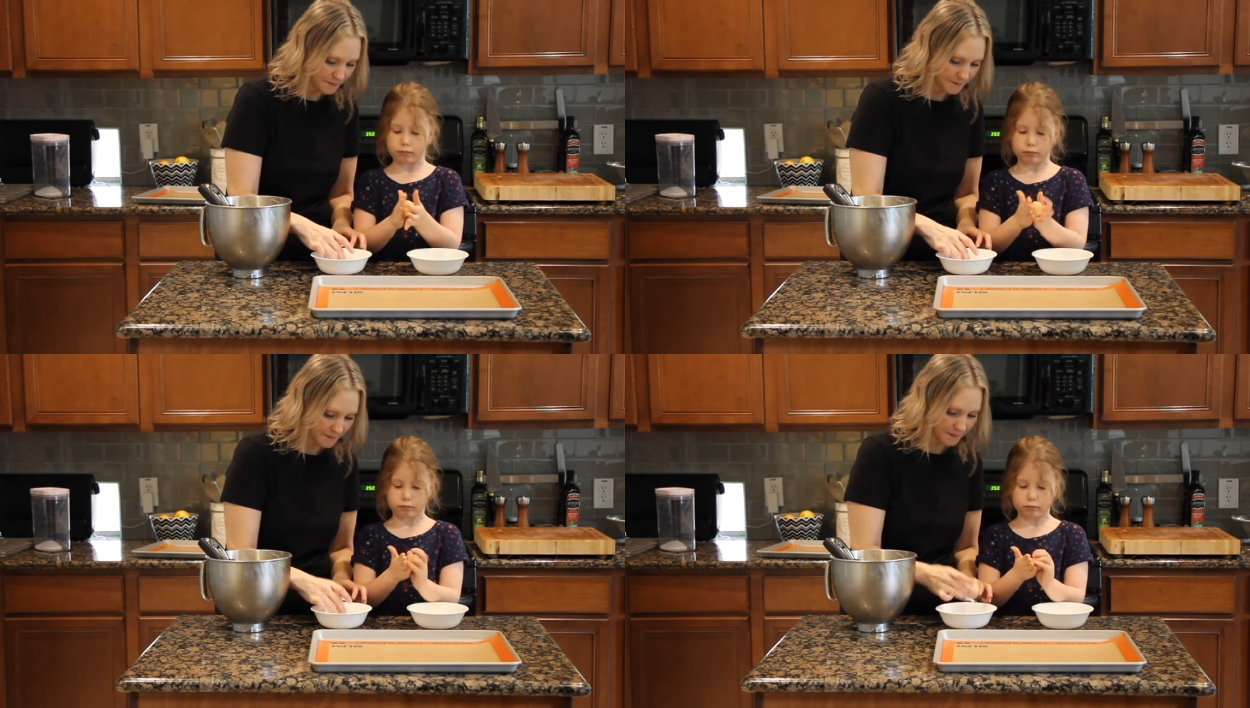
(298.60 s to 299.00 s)

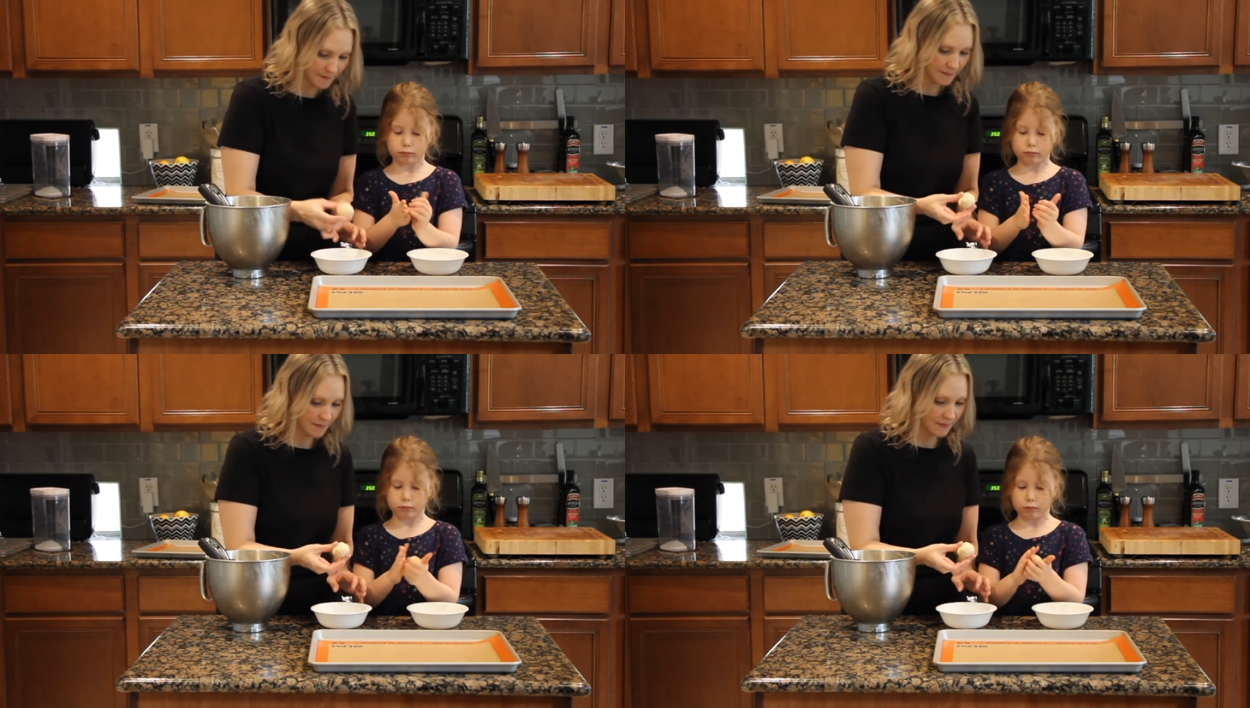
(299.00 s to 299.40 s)

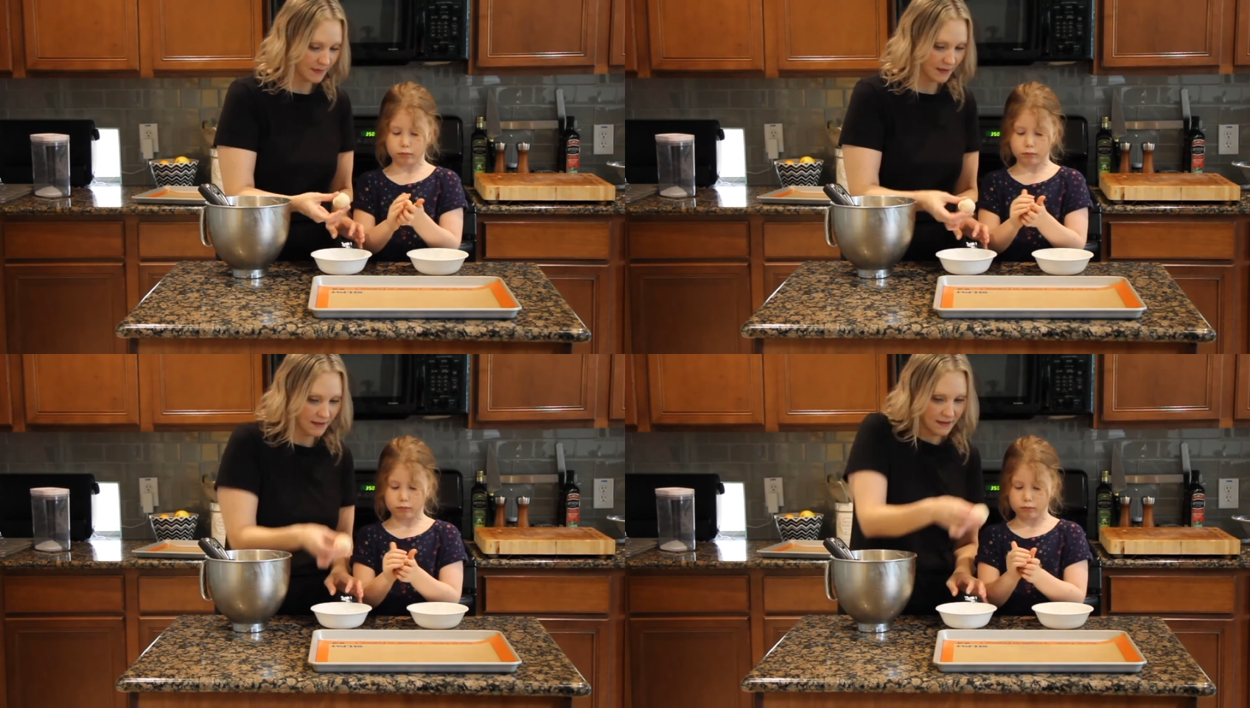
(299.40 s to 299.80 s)

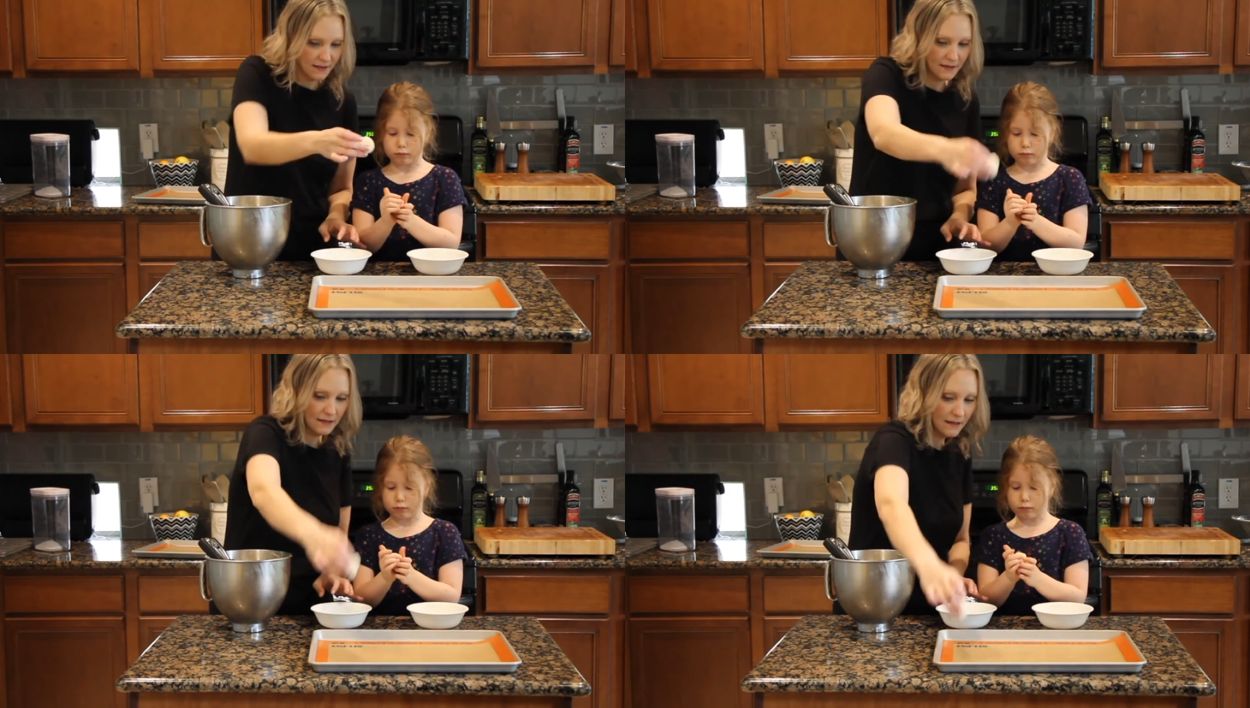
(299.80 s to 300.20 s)

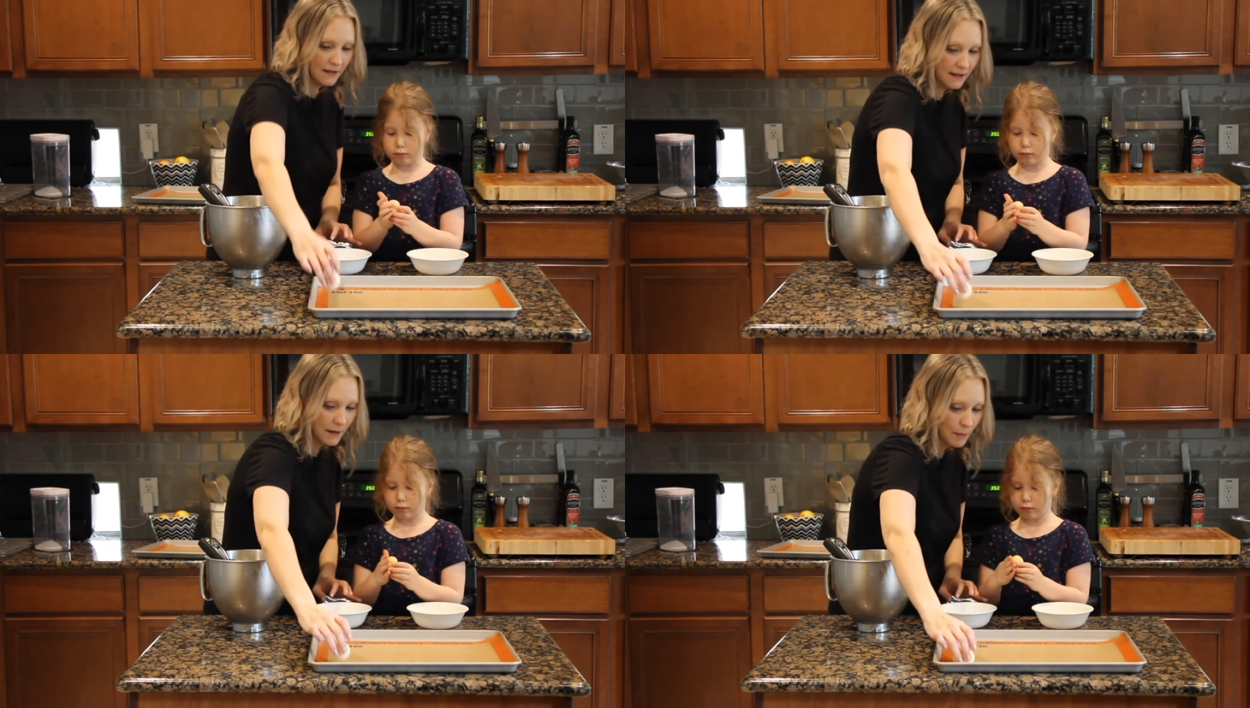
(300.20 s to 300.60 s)

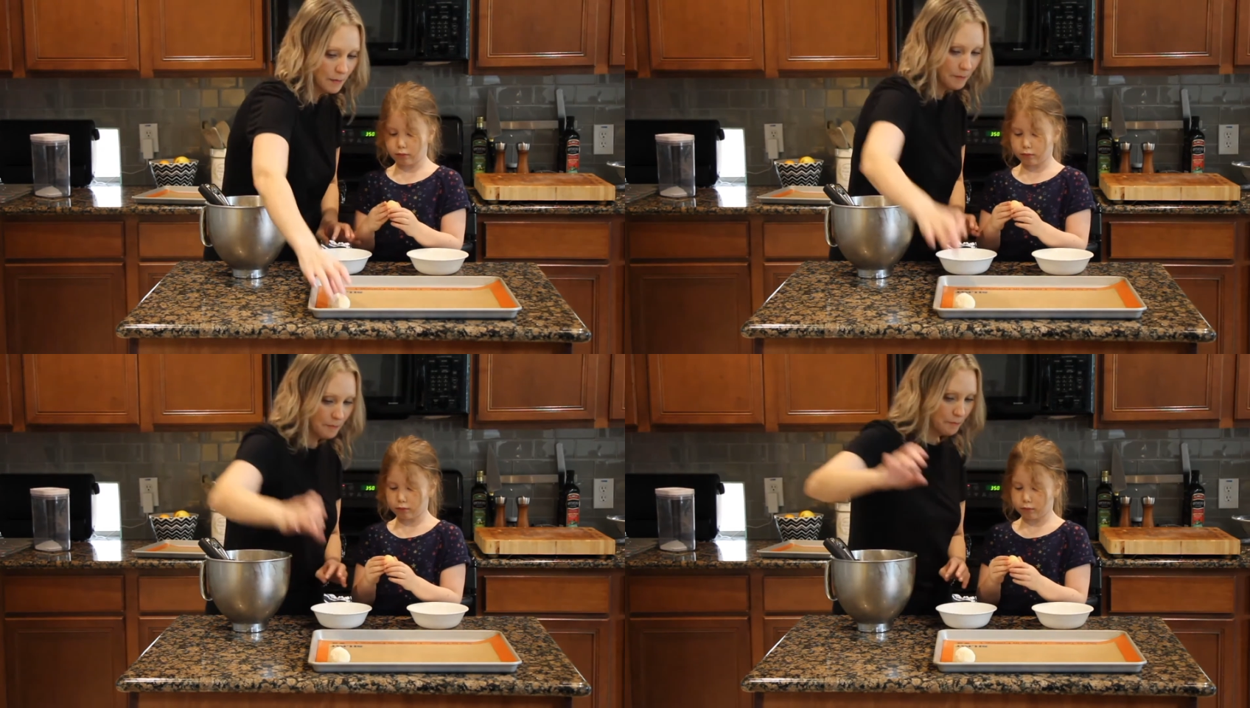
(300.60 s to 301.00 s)

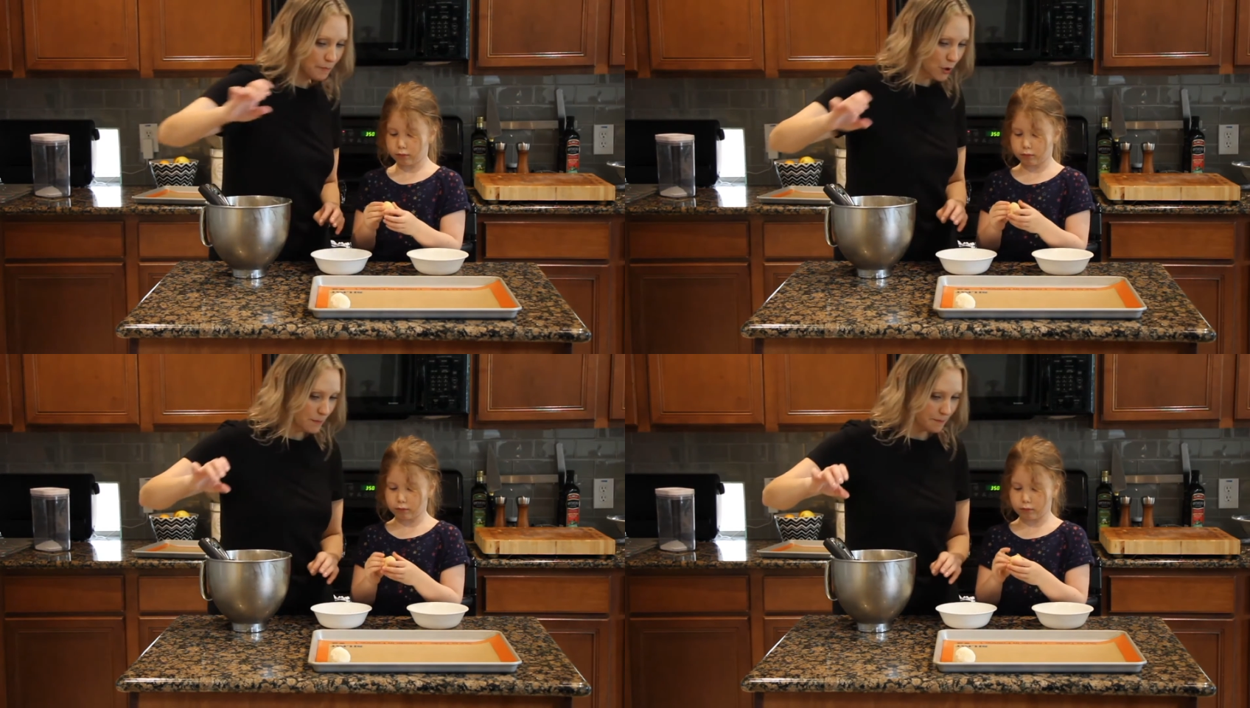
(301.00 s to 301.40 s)

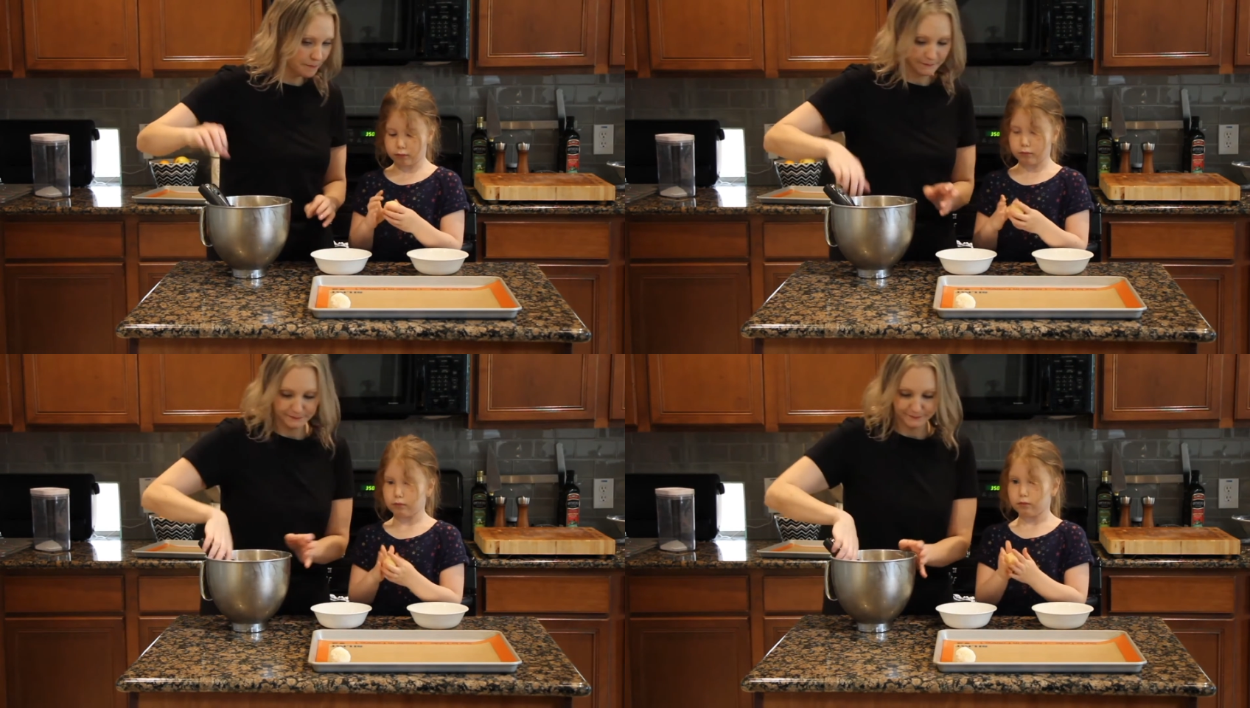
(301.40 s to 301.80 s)

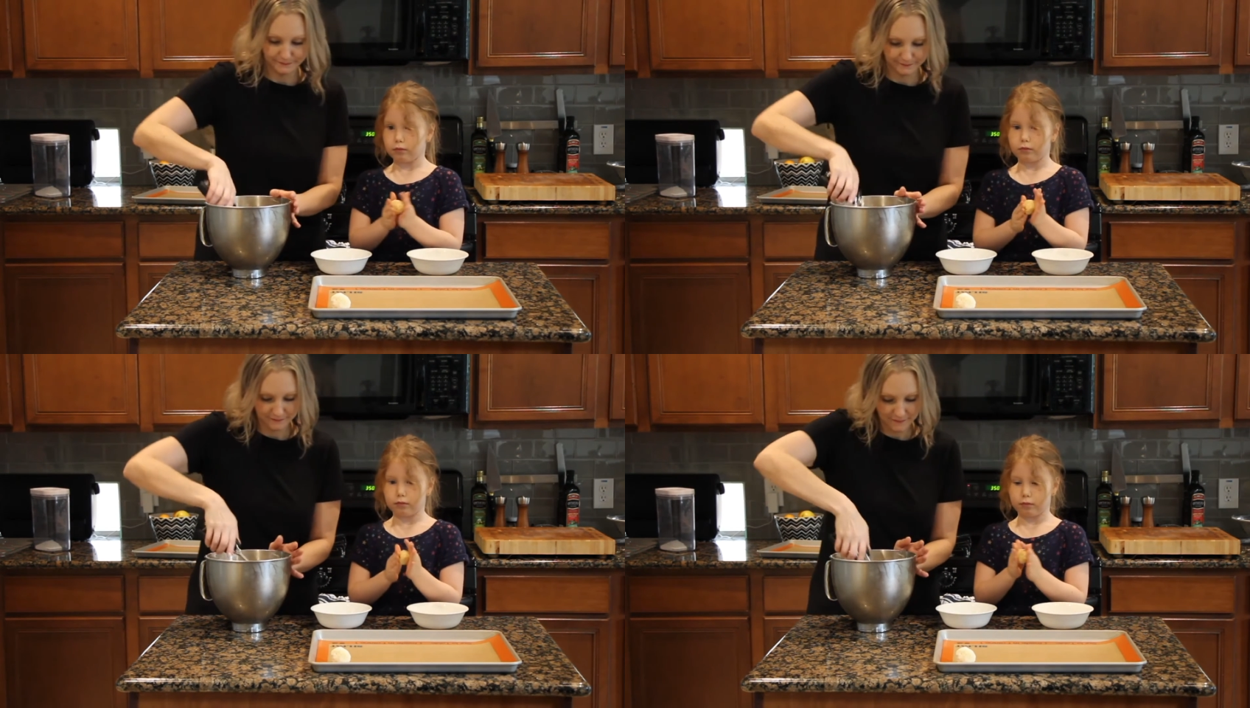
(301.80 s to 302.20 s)

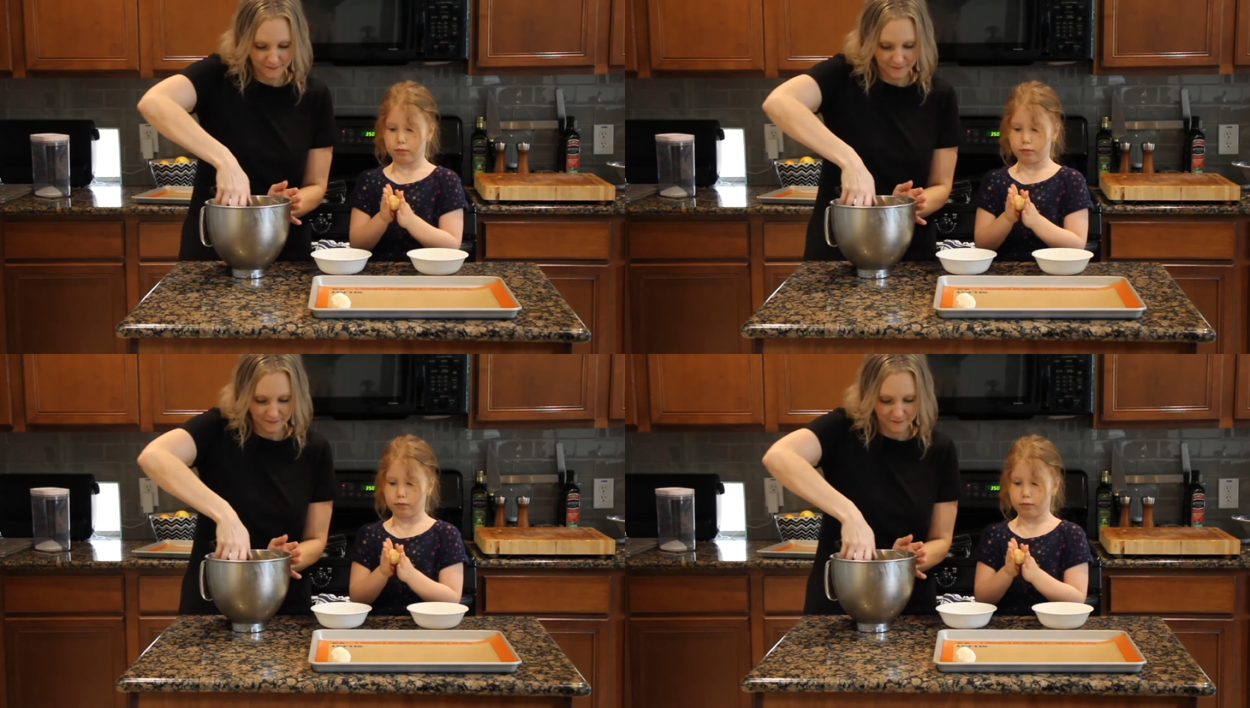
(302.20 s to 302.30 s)
[no speech]